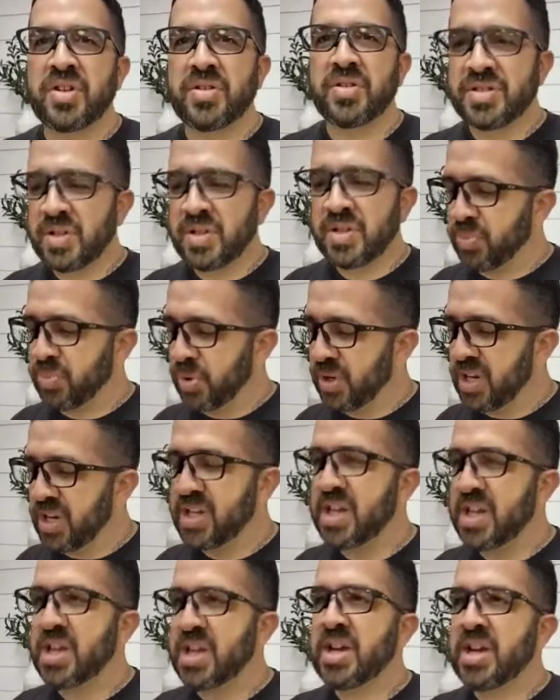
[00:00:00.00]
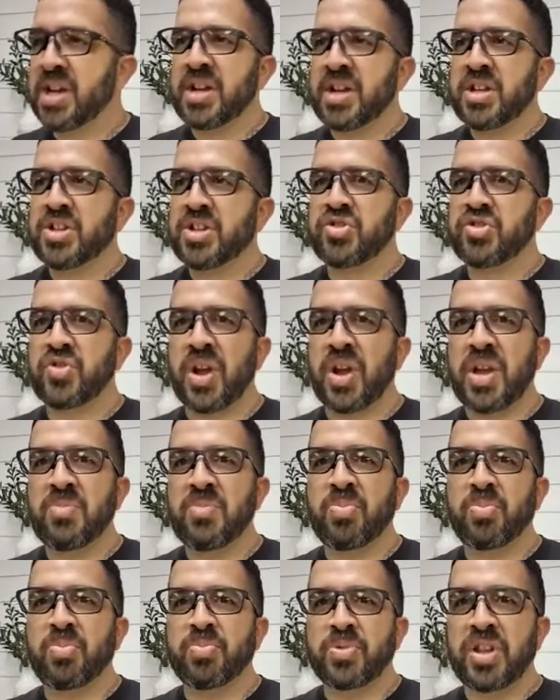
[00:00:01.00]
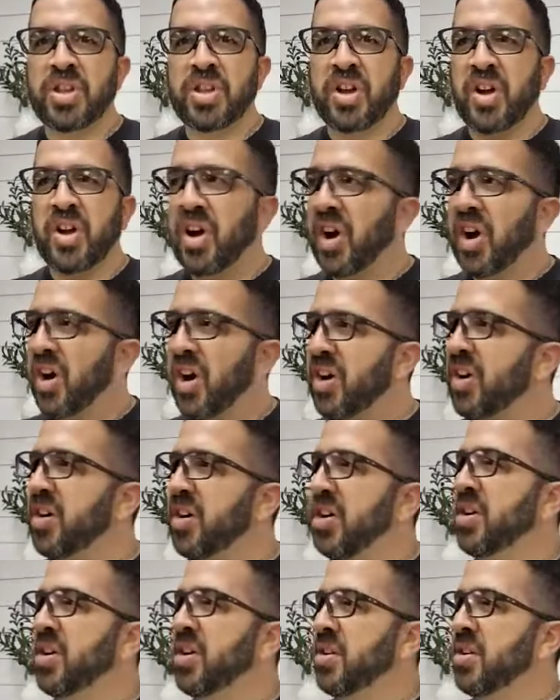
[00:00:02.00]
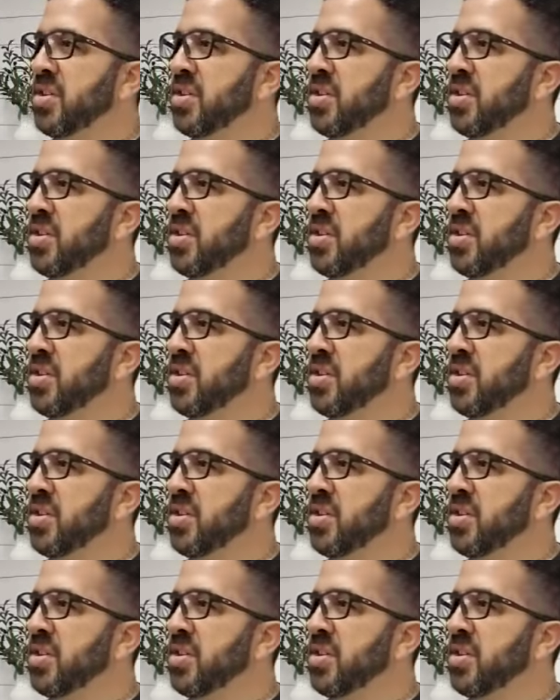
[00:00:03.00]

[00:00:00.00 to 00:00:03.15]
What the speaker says: There's some pretty straight to the heart,